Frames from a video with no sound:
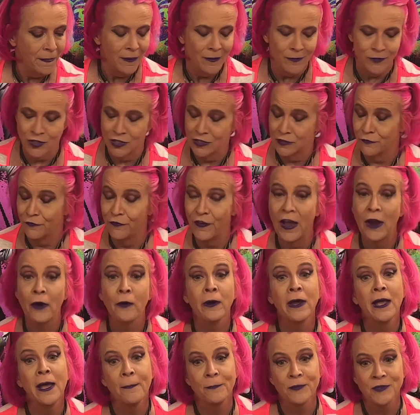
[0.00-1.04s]
She's
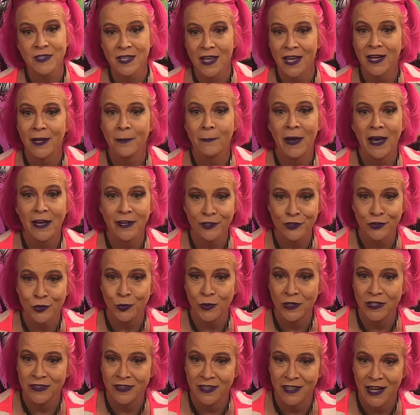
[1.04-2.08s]
very upset about a
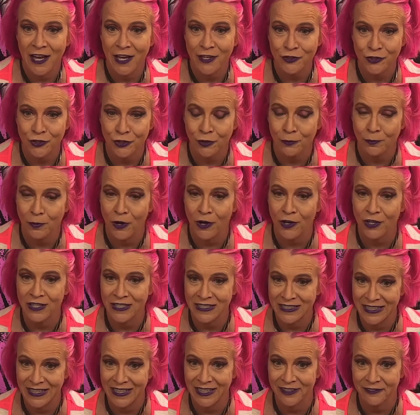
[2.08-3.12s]
tweet the National Party
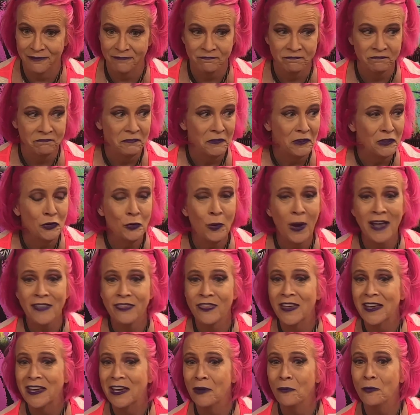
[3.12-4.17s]
did. Do I
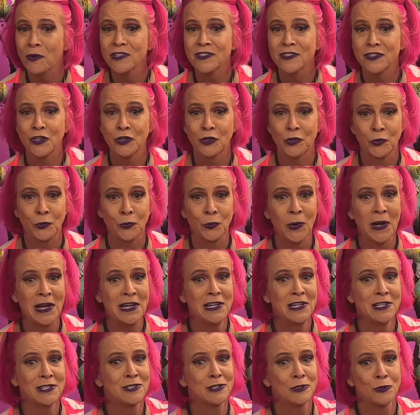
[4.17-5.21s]
think it was the
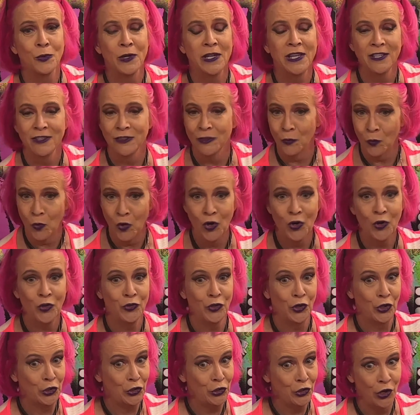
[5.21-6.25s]
greatest tweet in the
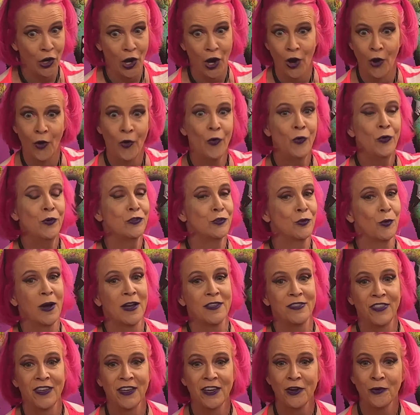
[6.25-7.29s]
world? No. Do I
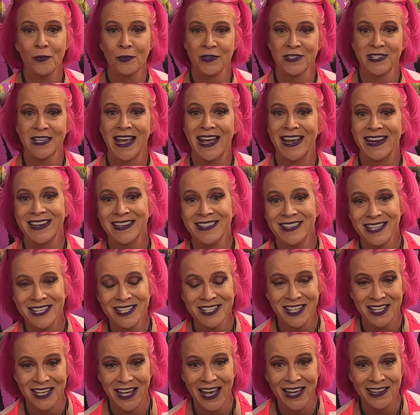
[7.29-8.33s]
think it was anything
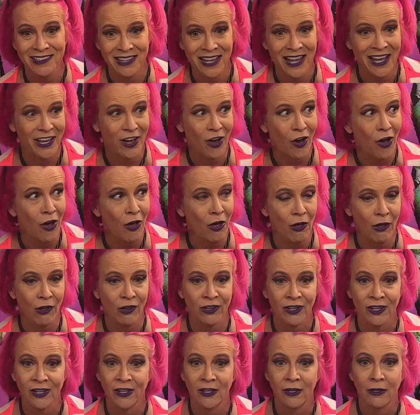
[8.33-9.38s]
to get like
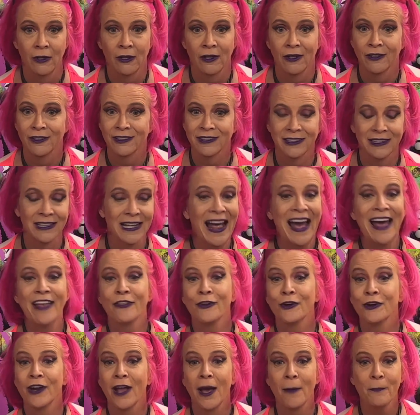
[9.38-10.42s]
all
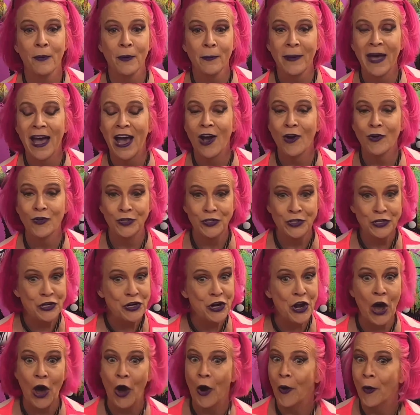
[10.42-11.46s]
lathered up about?
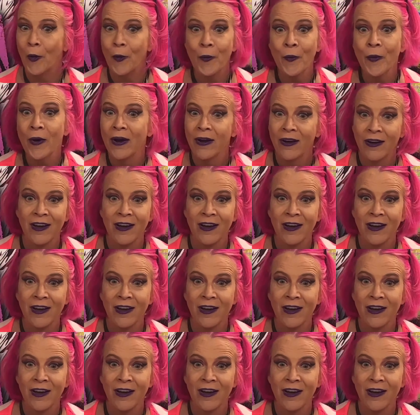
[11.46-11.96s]
No.